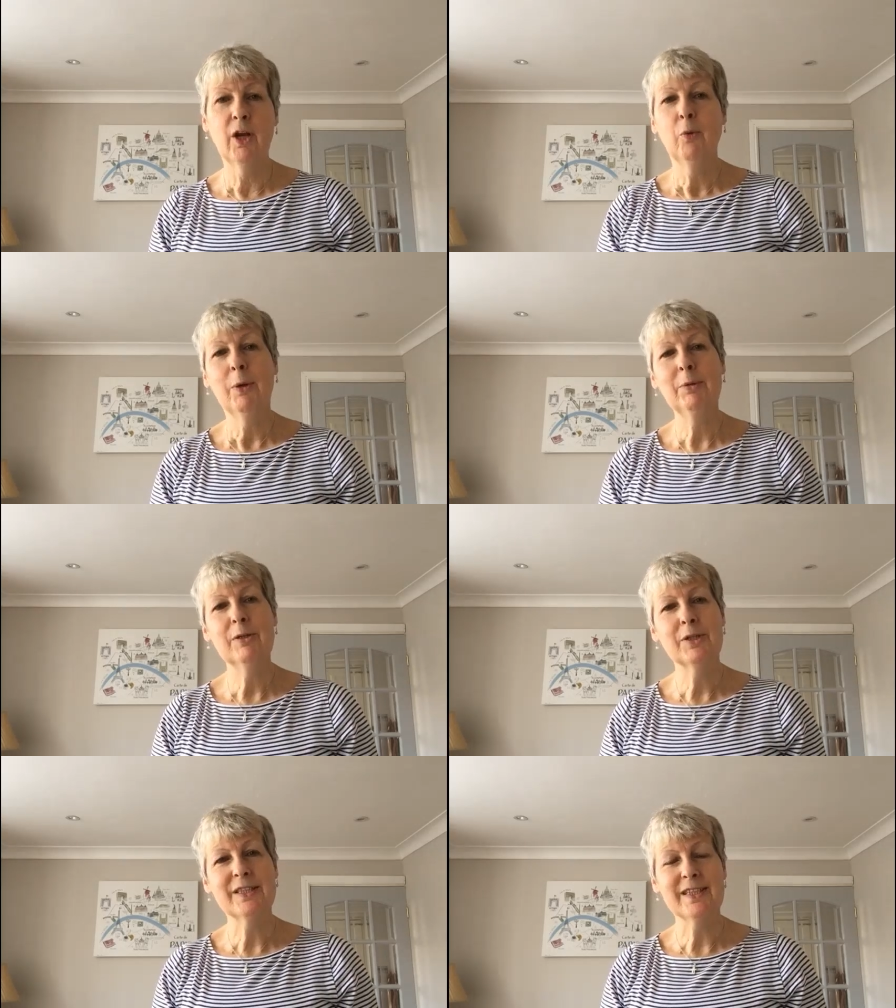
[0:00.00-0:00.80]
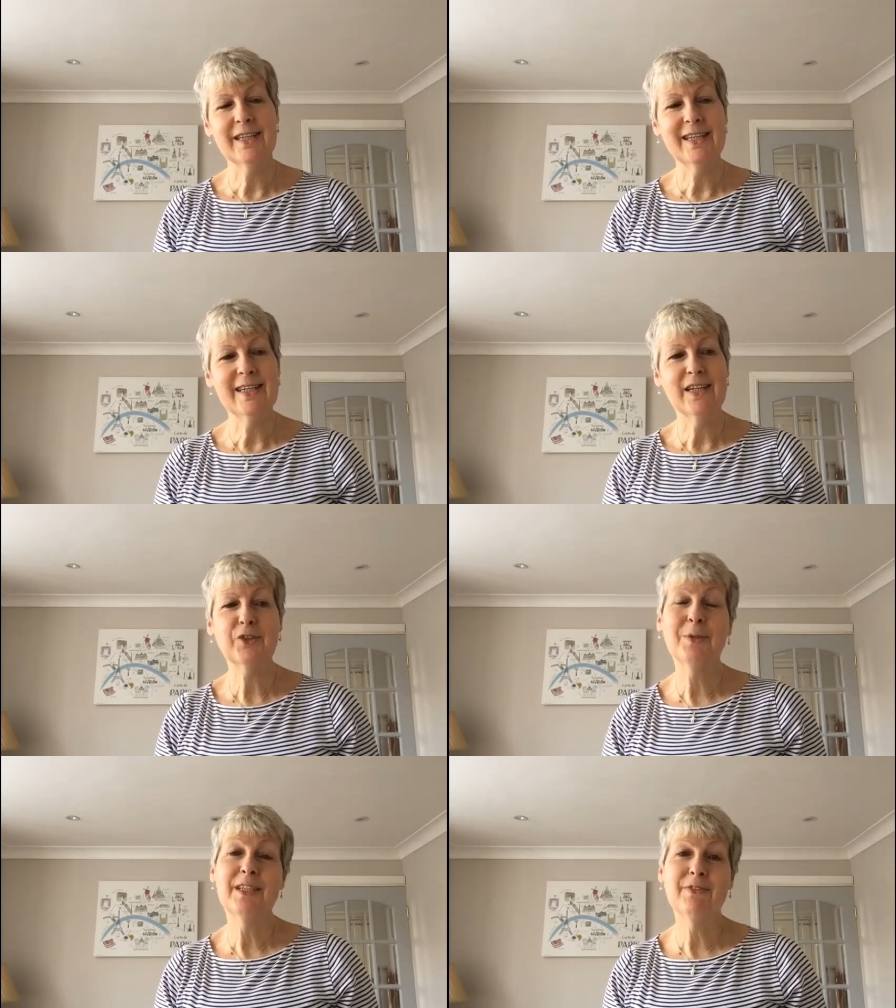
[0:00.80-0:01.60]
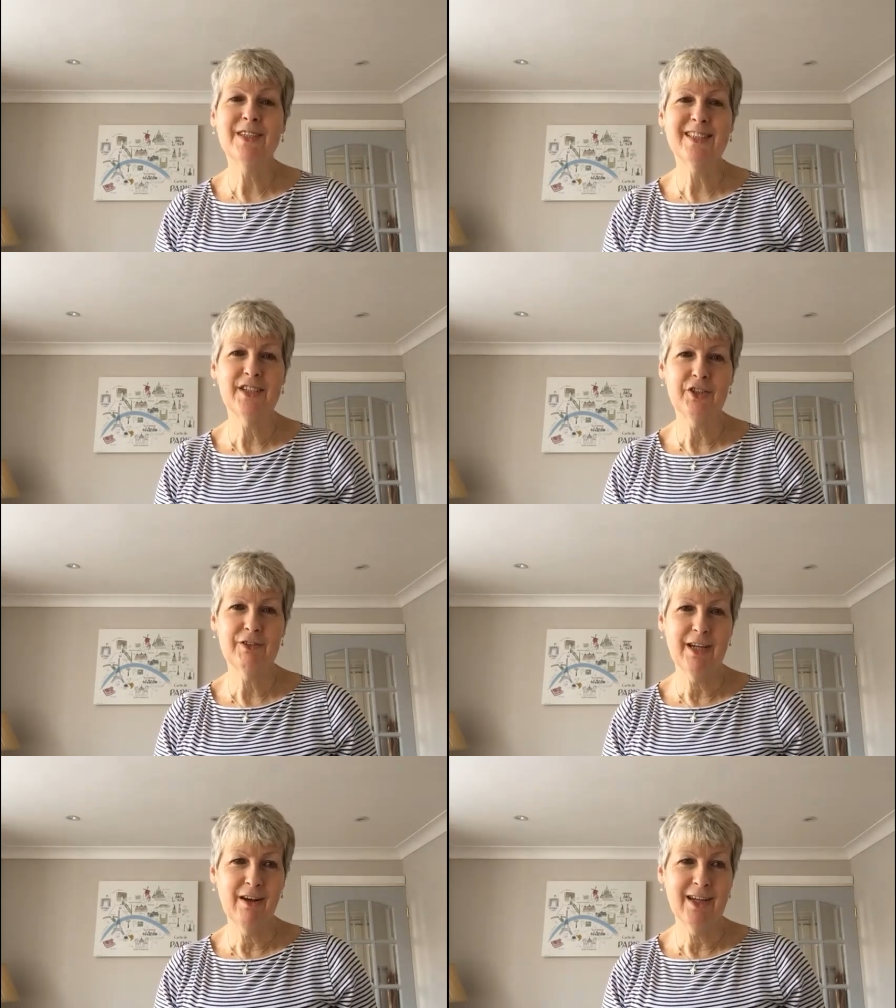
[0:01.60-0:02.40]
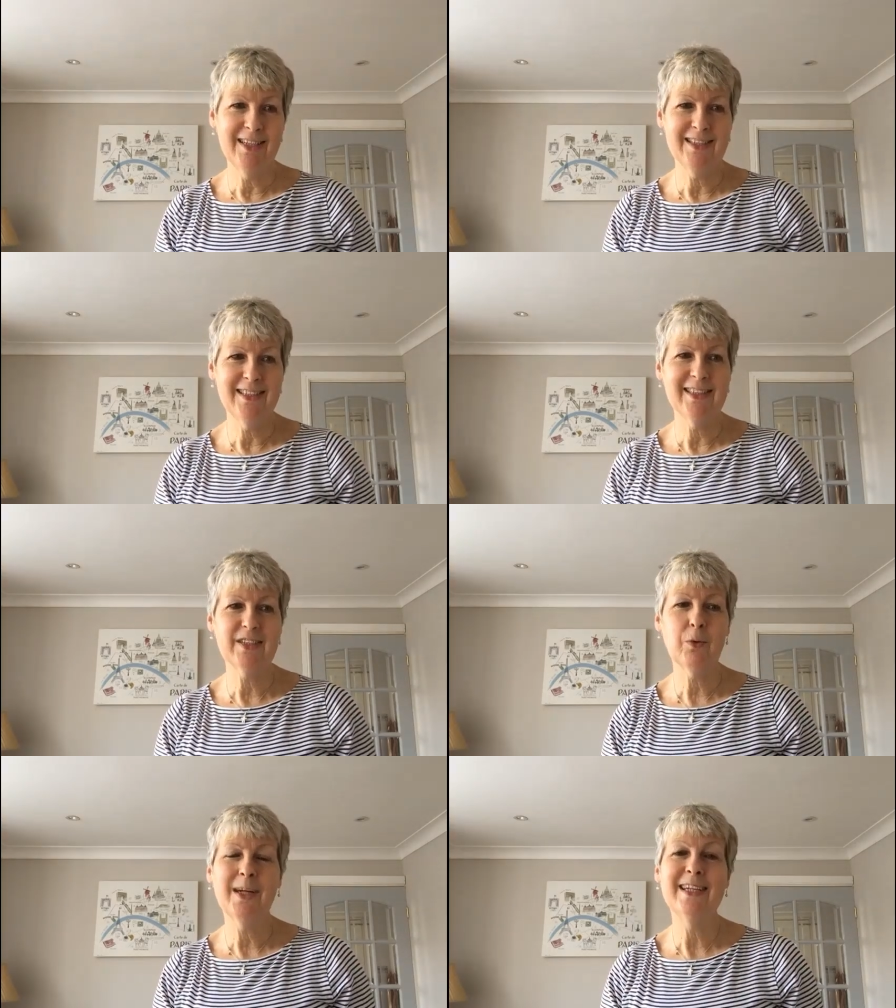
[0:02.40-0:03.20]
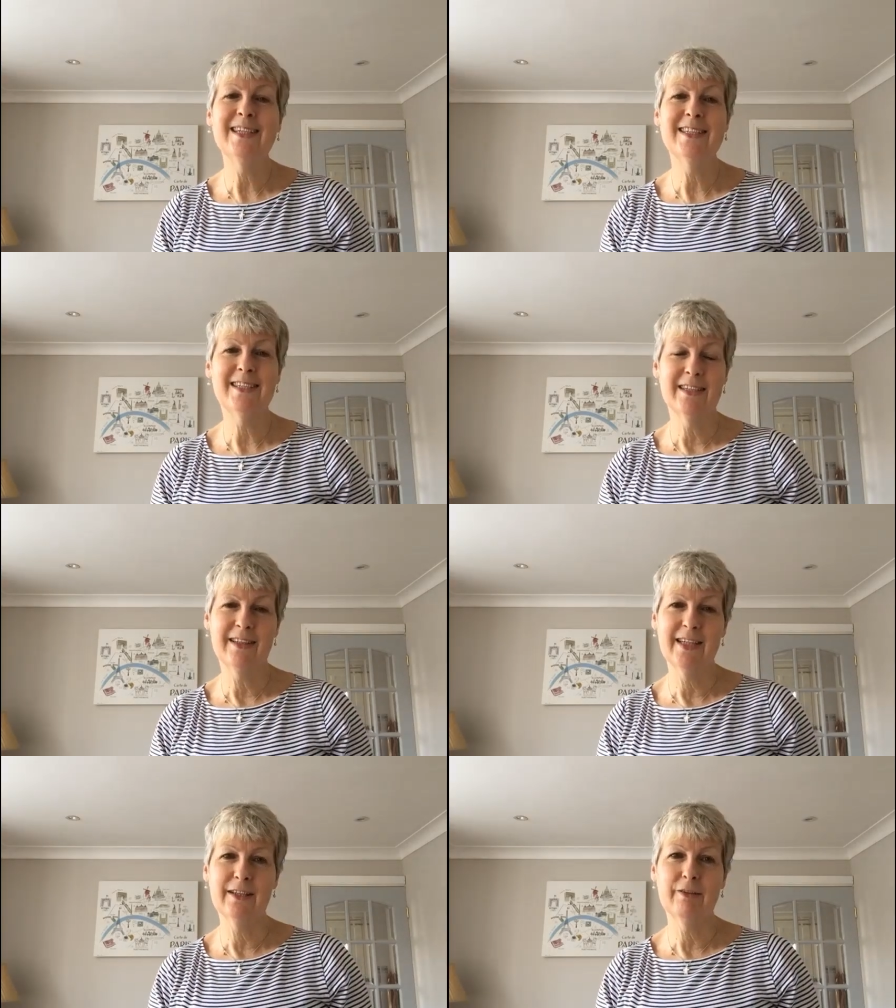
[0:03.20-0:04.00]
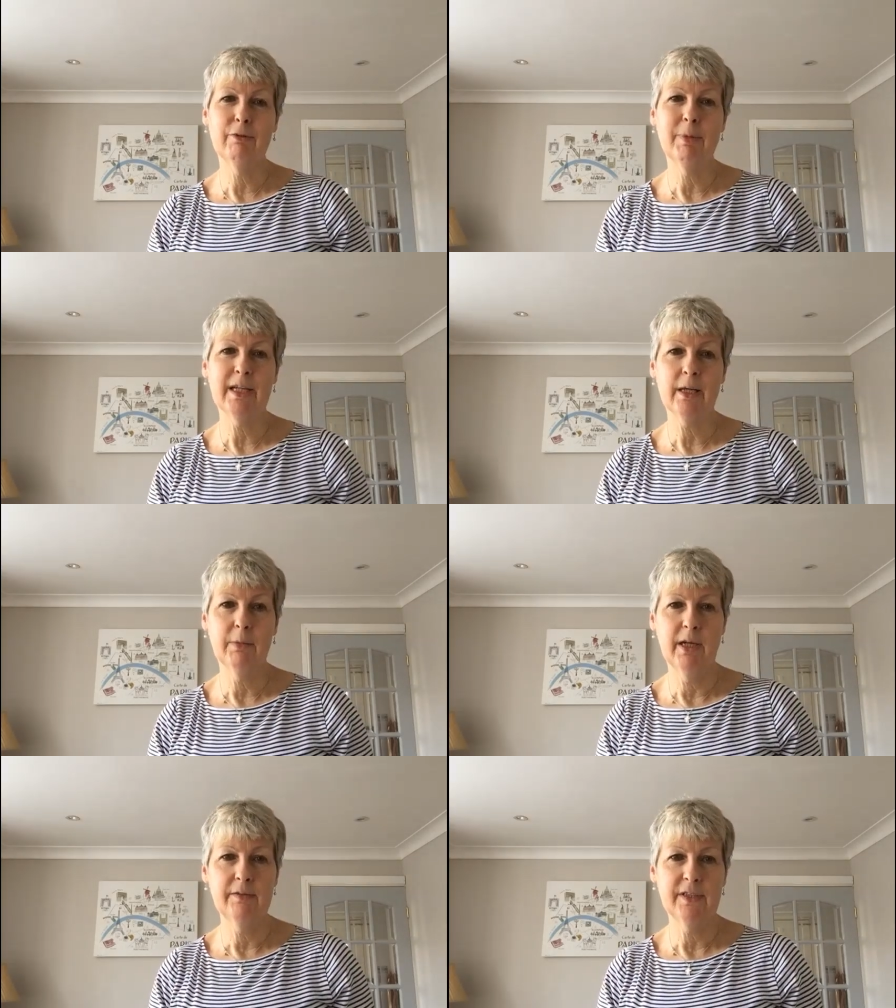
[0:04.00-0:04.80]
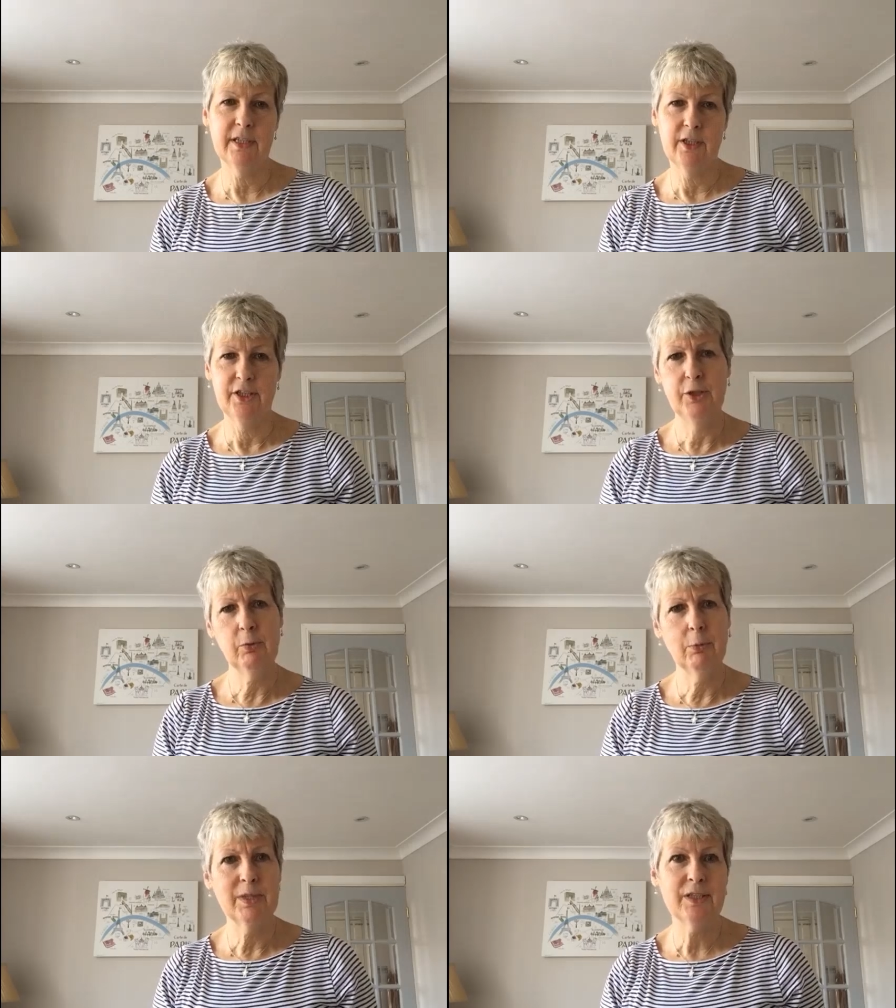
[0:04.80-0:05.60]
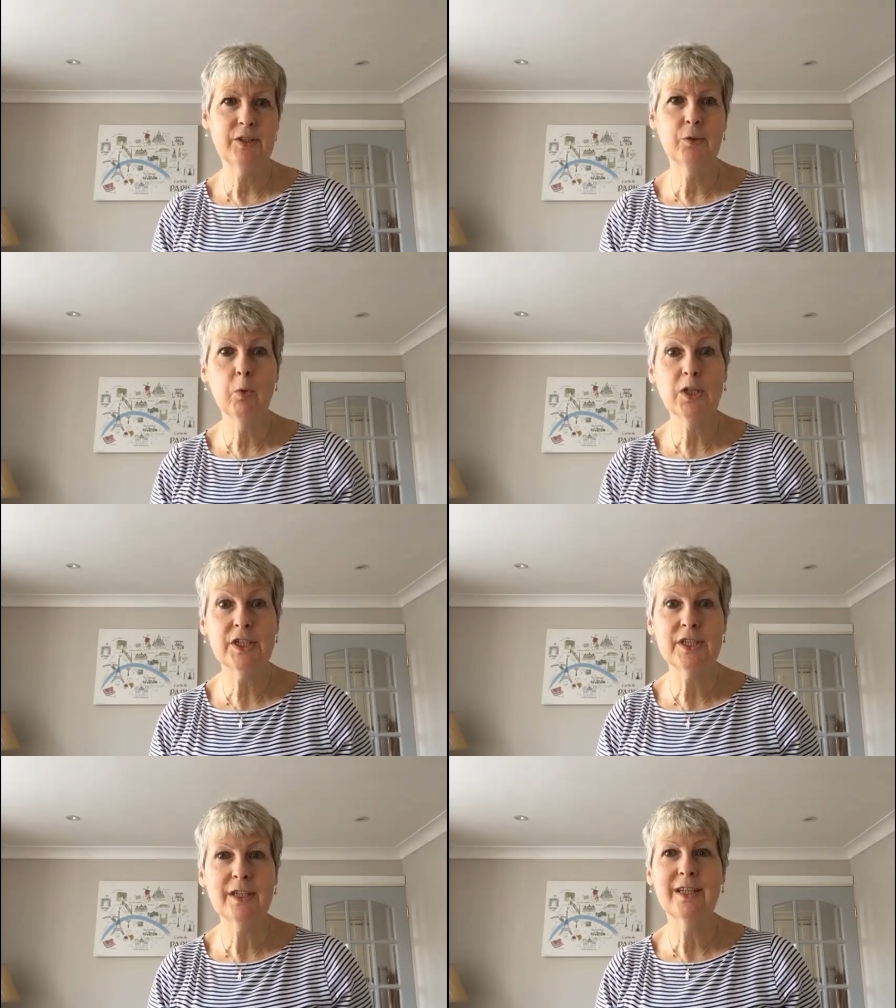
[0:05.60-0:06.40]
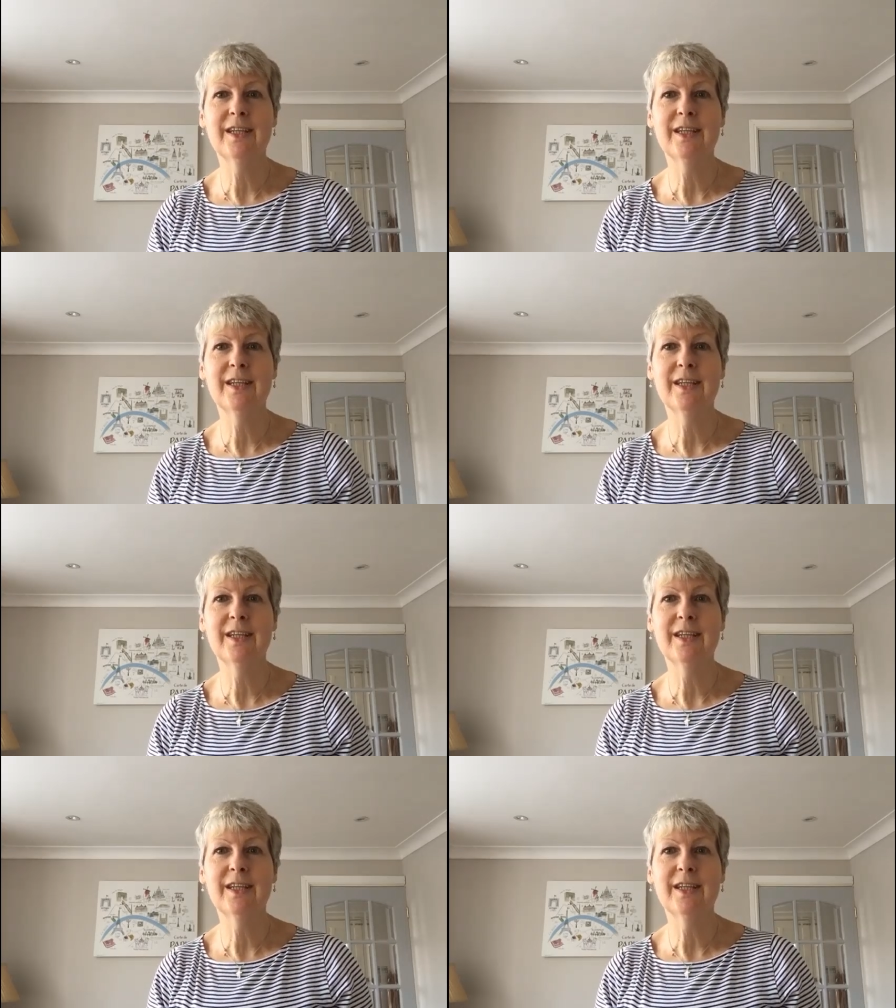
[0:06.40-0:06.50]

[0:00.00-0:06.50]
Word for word: When we look at it in our 21st century eyes, it's quite easy to think that Rebecca might have said, "You want me to do what?"